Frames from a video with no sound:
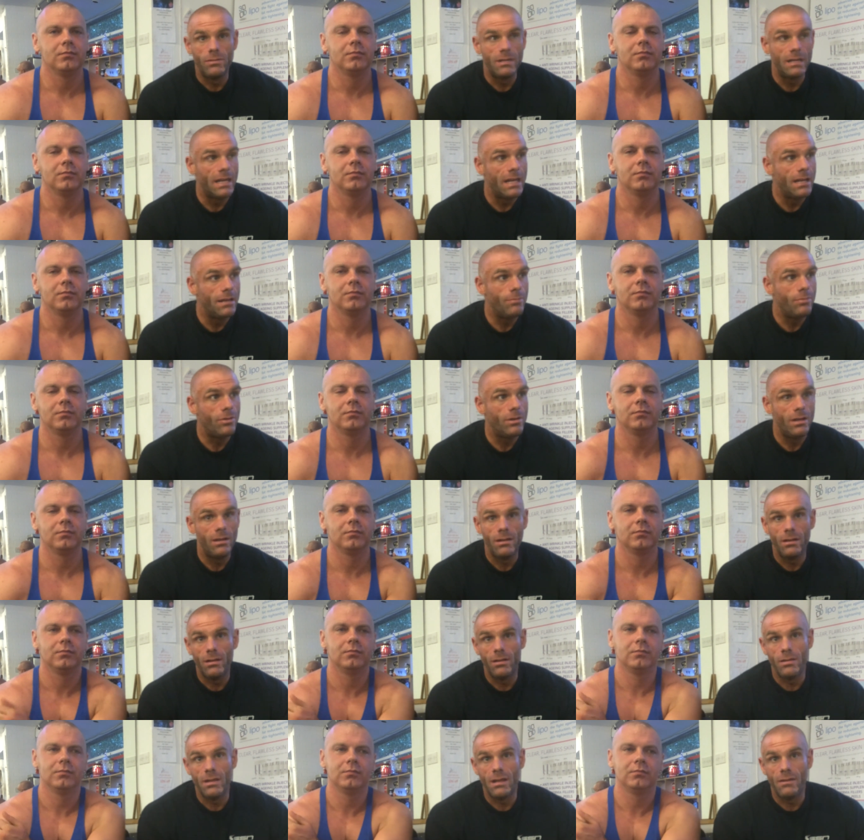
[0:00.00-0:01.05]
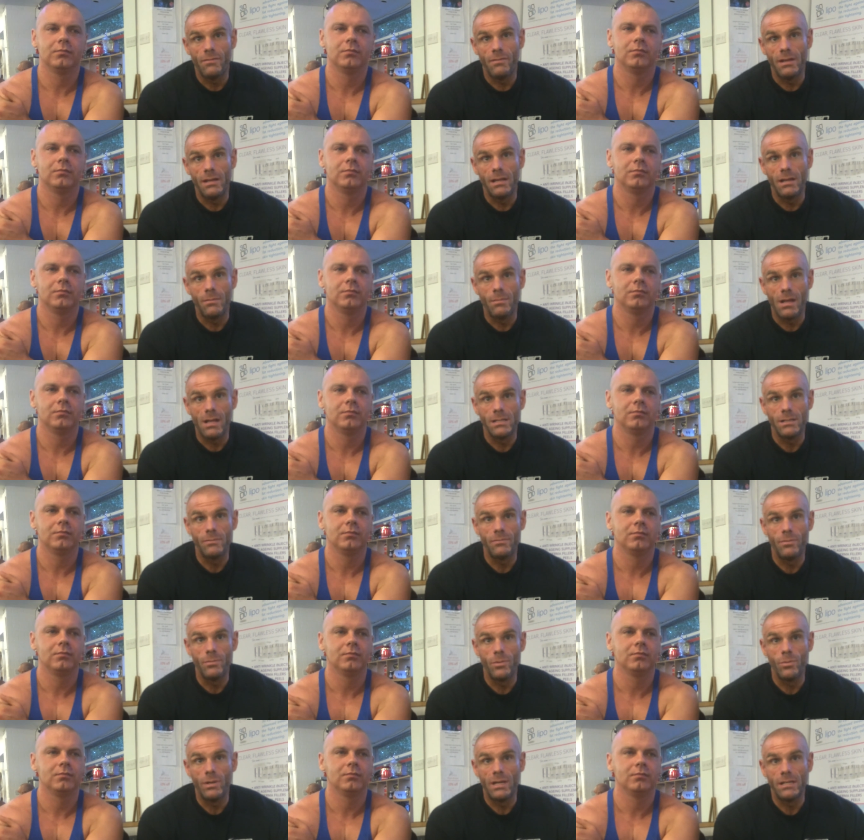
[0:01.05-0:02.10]
Speaker 1: think anybody on that field could match him
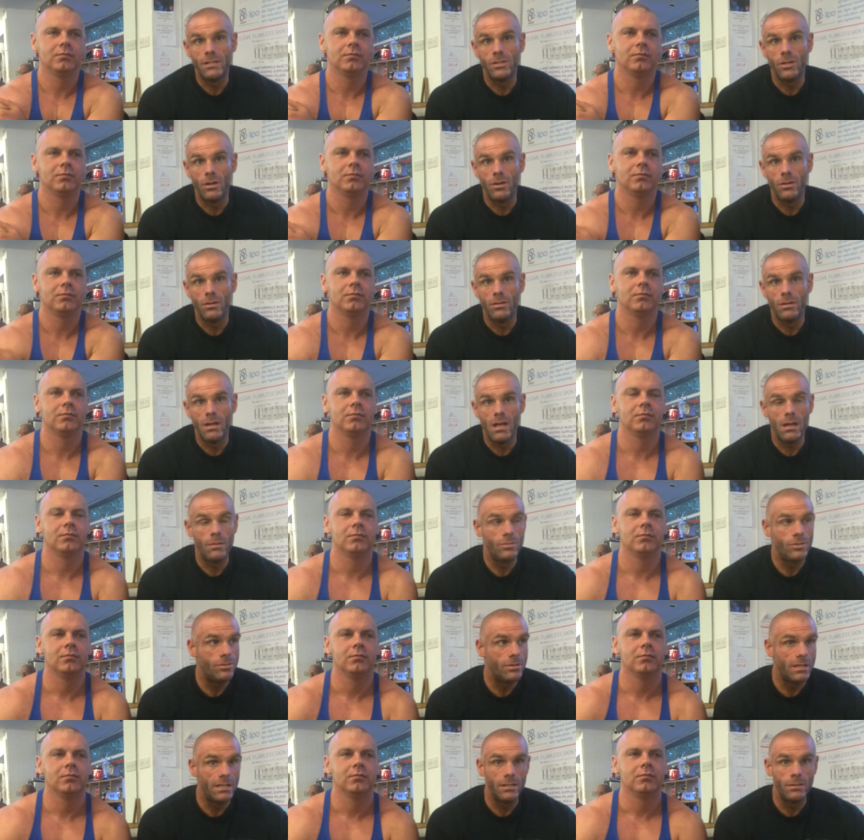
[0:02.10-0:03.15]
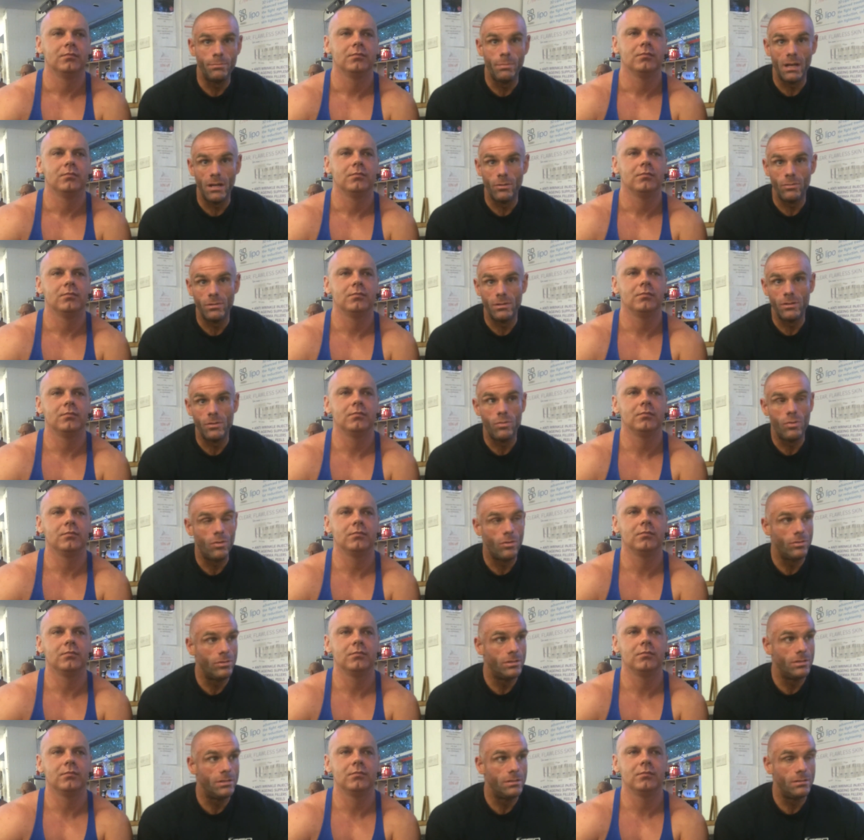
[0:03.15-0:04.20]
from the waist down, hamstrings, billowing
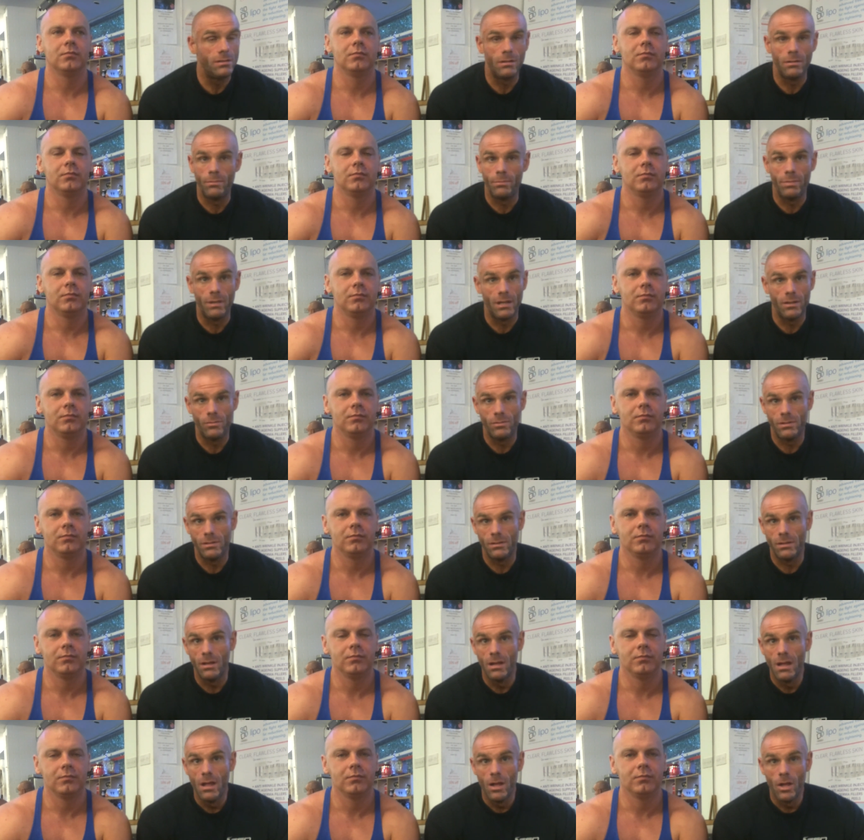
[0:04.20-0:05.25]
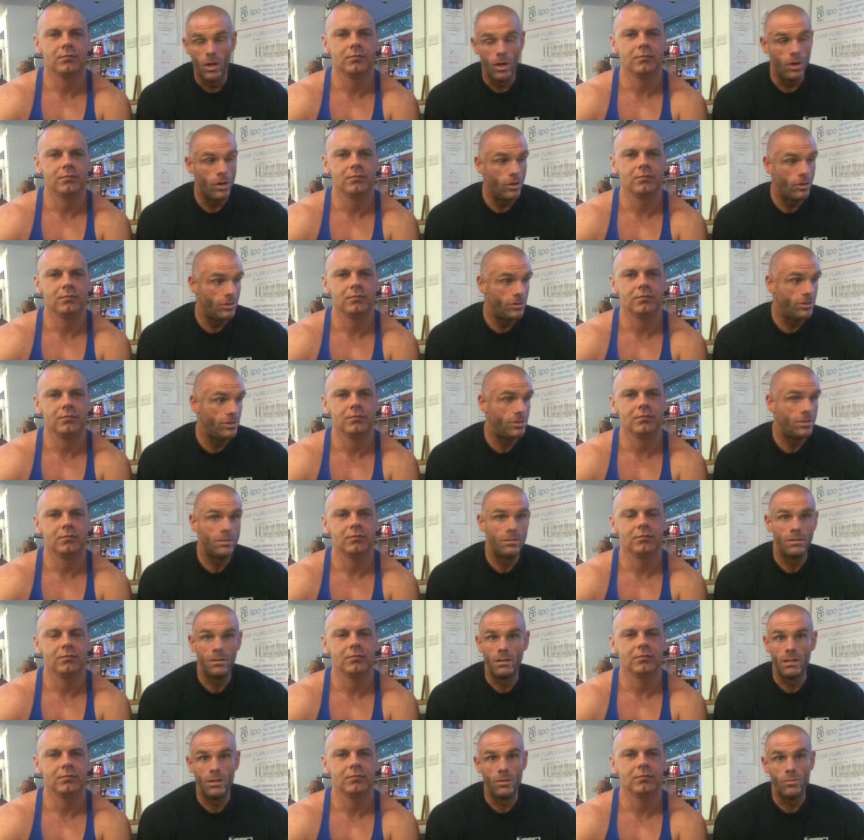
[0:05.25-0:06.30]
quads, billowing
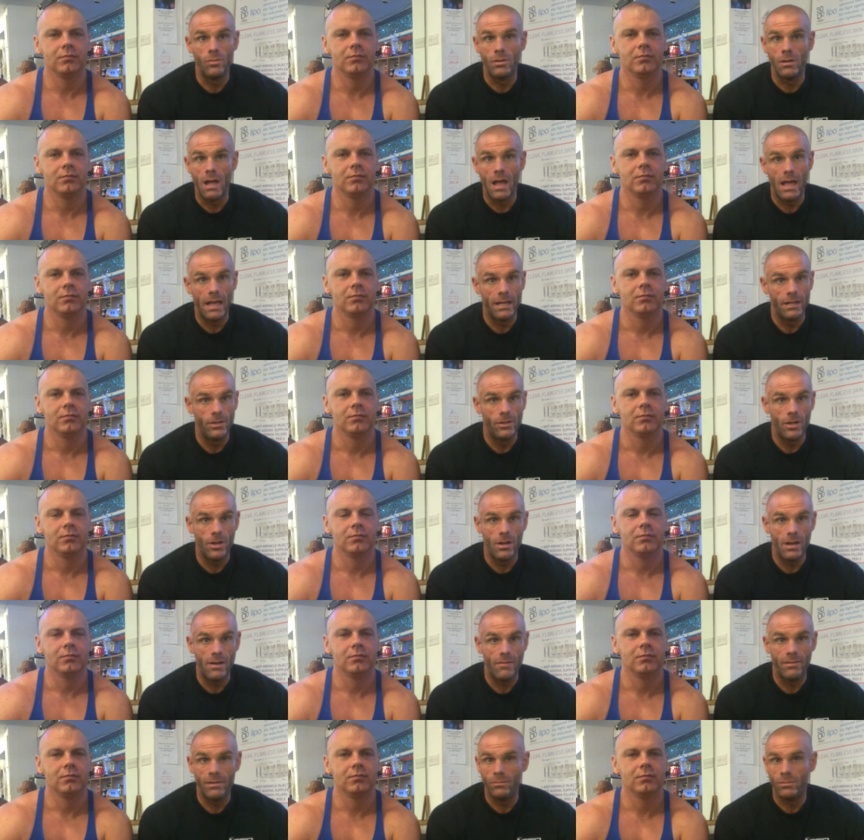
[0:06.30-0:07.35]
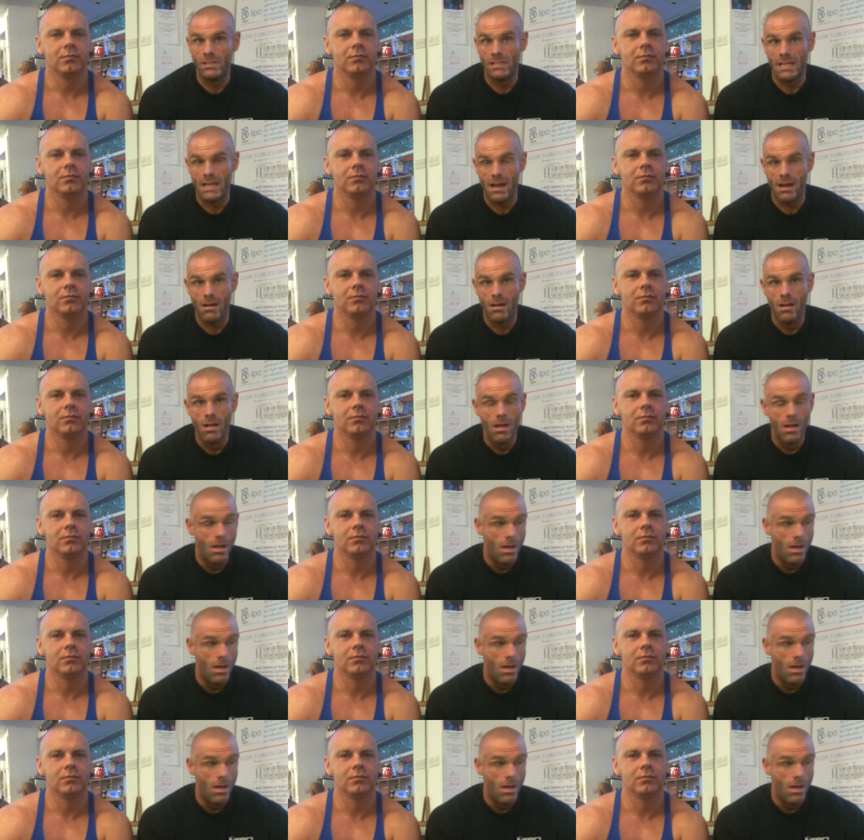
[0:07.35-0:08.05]
glutes, you know, hanging down, everything was there.